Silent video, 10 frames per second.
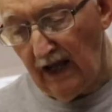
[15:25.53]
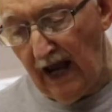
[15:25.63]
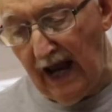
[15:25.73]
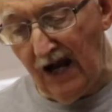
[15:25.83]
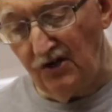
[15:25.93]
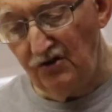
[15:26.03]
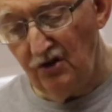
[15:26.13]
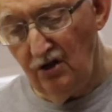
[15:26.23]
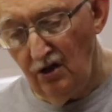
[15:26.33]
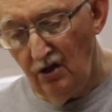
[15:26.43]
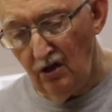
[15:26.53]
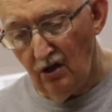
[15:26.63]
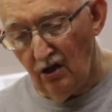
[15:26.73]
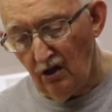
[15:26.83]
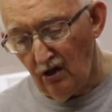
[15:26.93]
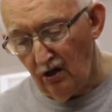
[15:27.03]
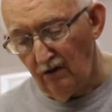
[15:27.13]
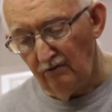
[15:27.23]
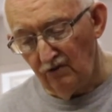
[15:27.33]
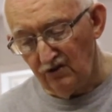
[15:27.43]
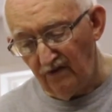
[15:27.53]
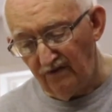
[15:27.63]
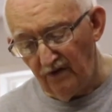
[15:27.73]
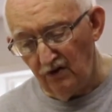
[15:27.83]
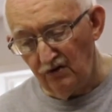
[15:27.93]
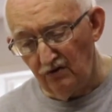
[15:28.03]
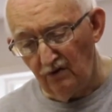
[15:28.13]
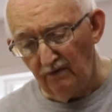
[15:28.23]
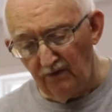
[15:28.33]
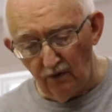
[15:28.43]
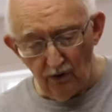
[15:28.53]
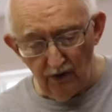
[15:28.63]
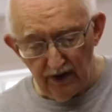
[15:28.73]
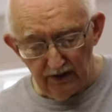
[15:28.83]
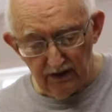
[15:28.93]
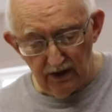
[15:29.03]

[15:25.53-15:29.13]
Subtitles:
Ash was a furniture and flooring.